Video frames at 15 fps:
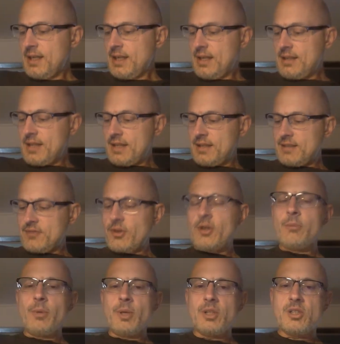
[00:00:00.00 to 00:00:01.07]
And that's
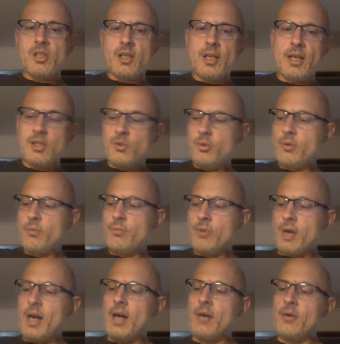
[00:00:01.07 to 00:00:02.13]
very much the case with
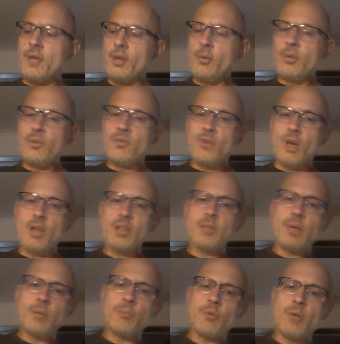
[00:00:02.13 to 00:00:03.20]
Brown. Now, we've talked
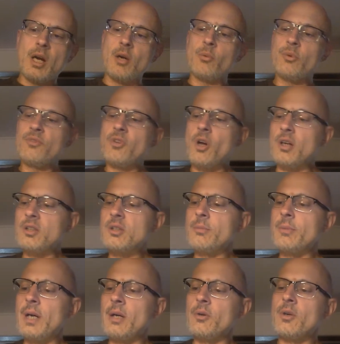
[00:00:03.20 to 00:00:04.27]
about Brown. We've talked
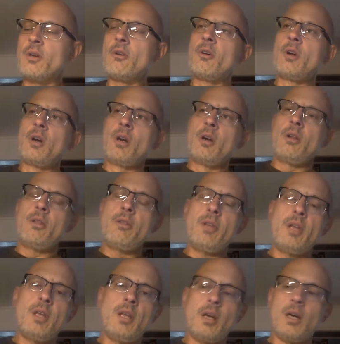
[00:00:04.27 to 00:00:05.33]
about
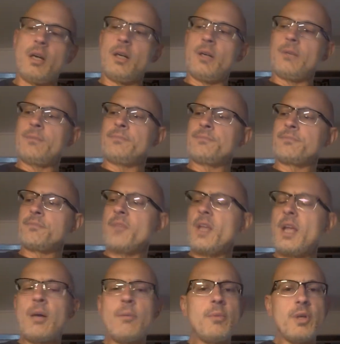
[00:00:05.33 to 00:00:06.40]
the
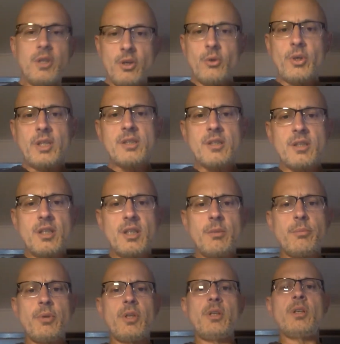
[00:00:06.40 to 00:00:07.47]
ambiguities in the
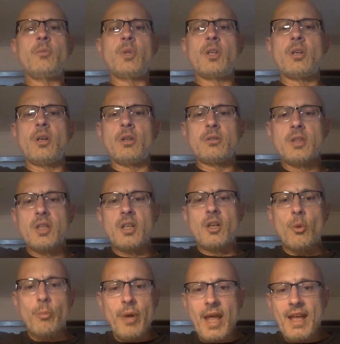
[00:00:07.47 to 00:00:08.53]
opinion. We called it an
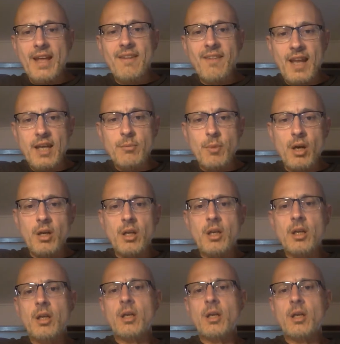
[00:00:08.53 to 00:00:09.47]
opaque landmark.